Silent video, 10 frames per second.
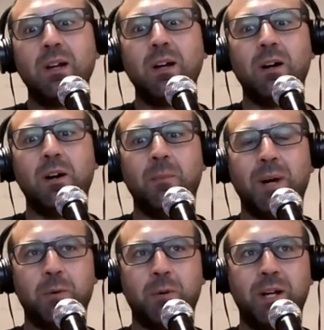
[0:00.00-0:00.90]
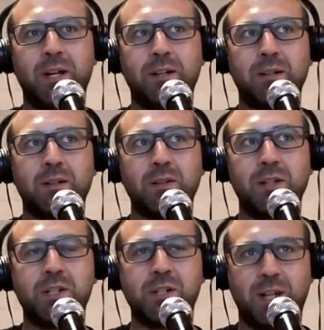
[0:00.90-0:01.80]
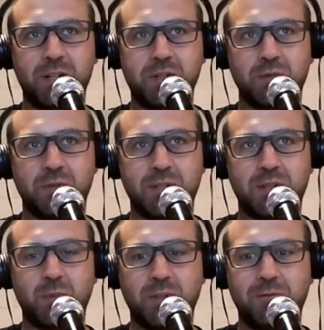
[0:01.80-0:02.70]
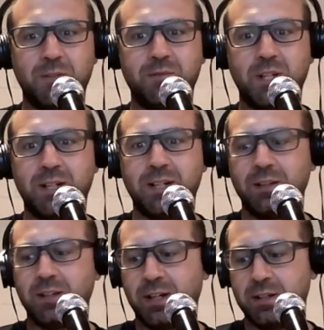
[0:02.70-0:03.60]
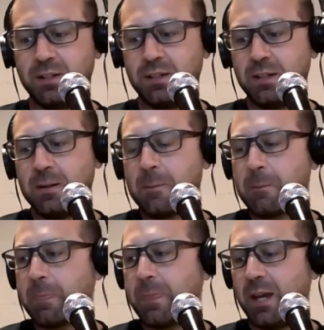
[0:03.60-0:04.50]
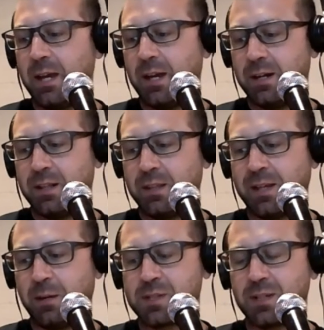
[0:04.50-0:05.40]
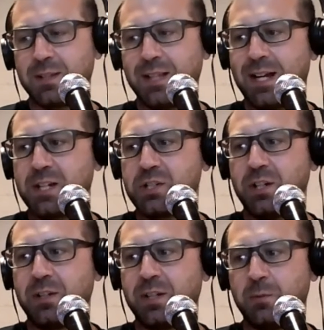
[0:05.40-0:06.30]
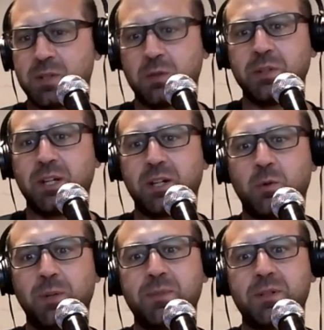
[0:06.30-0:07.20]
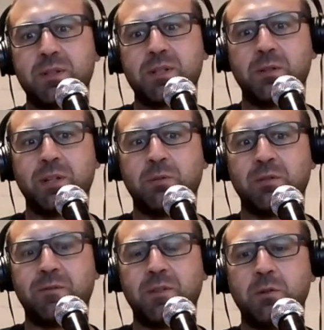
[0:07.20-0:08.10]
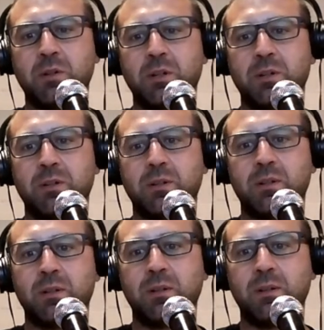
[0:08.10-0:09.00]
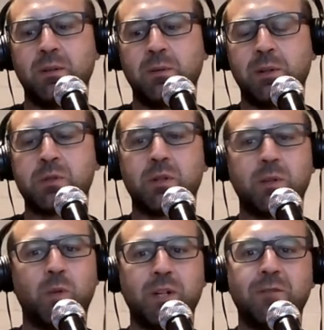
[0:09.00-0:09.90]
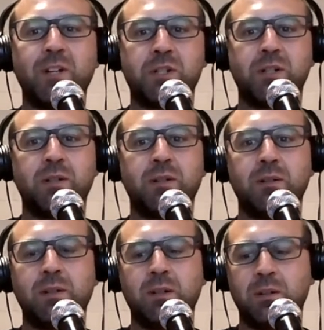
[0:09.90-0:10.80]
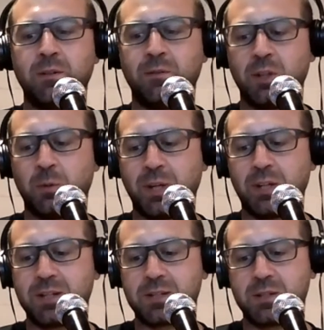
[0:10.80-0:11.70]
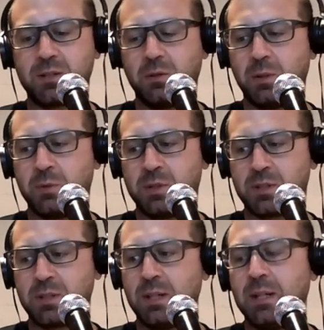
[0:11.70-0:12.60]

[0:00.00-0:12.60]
I ran collegiate nationals in 2015 in Atlanta, and that was the last year that it was only equipped. So there was only one division of all the weight classes. So it was